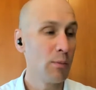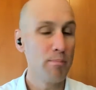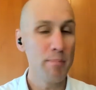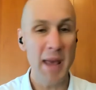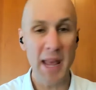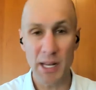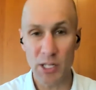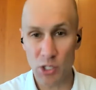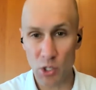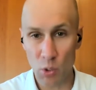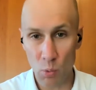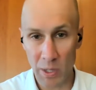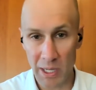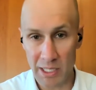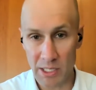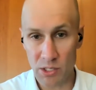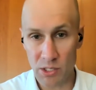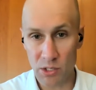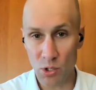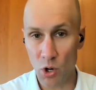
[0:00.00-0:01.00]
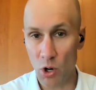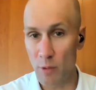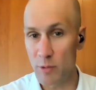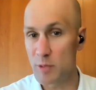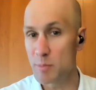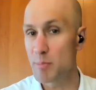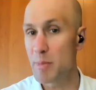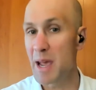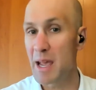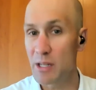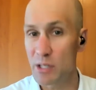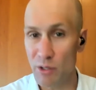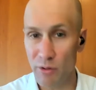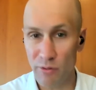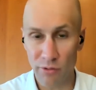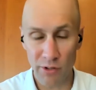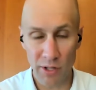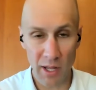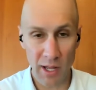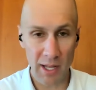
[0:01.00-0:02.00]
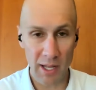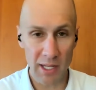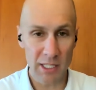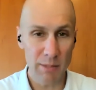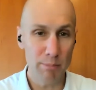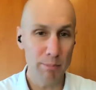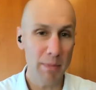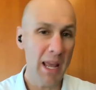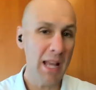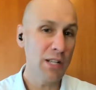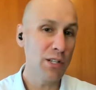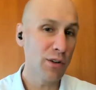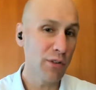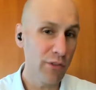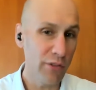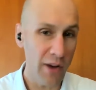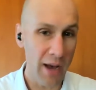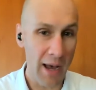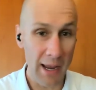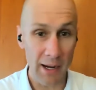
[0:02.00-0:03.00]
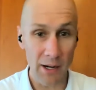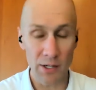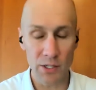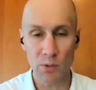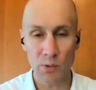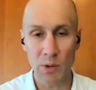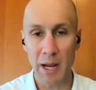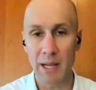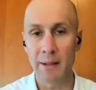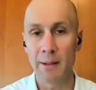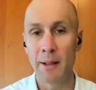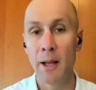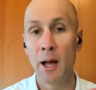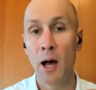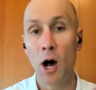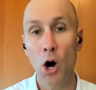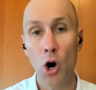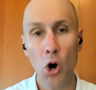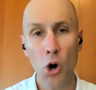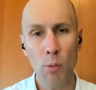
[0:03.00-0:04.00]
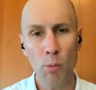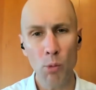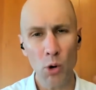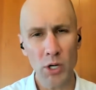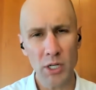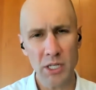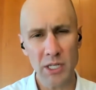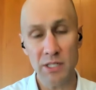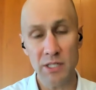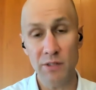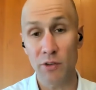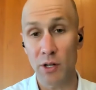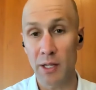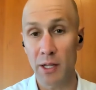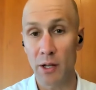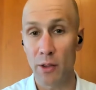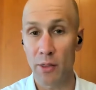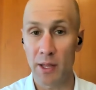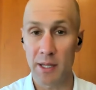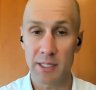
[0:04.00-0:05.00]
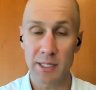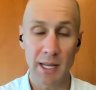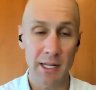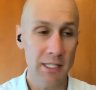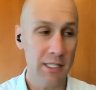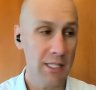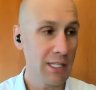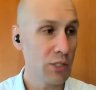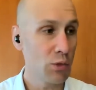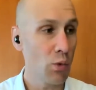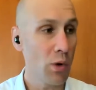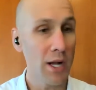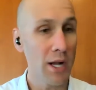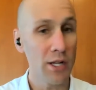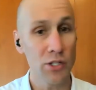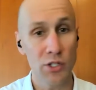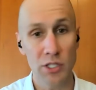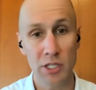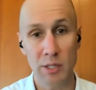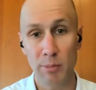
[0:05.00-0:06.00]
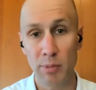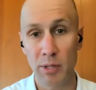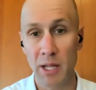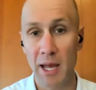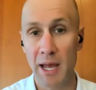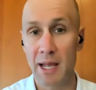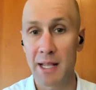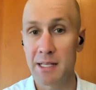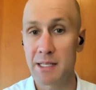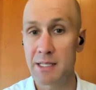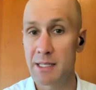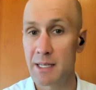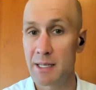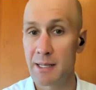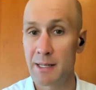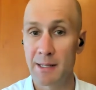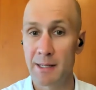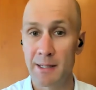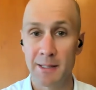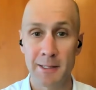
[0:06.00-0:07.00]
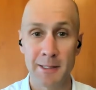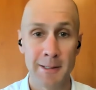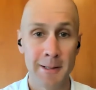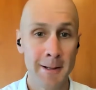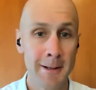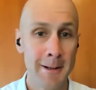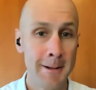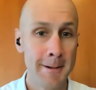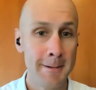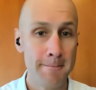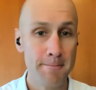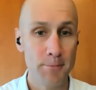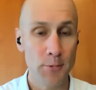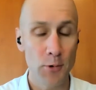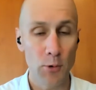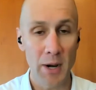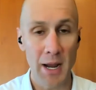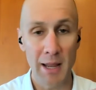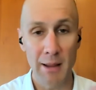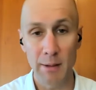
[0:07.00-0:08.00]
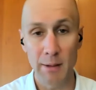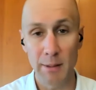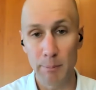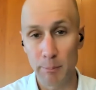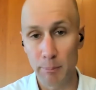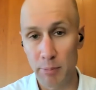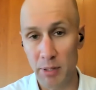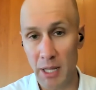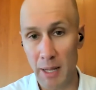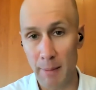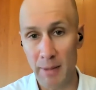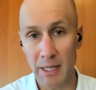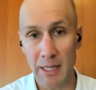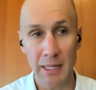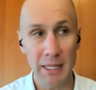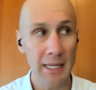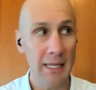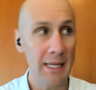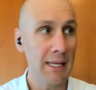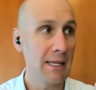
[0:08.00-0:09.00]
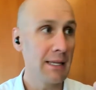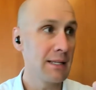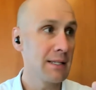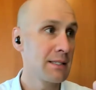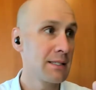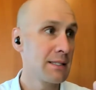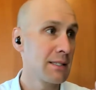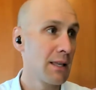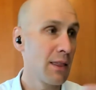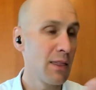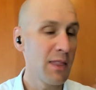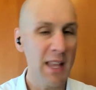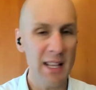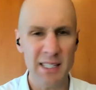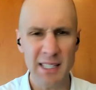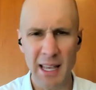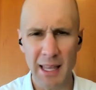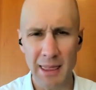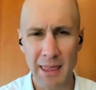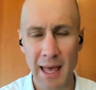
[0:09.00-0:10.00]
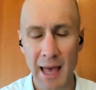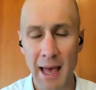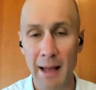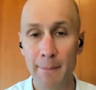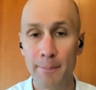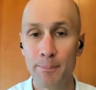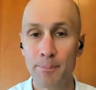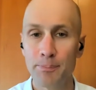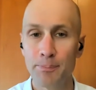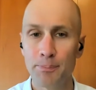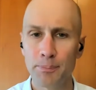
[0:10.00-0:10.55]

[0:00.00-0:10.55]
major windstorms, major floods, major fires, right? A home warranty is for little things like dishwashers, appliances, right? Plumbing leaks, things like that.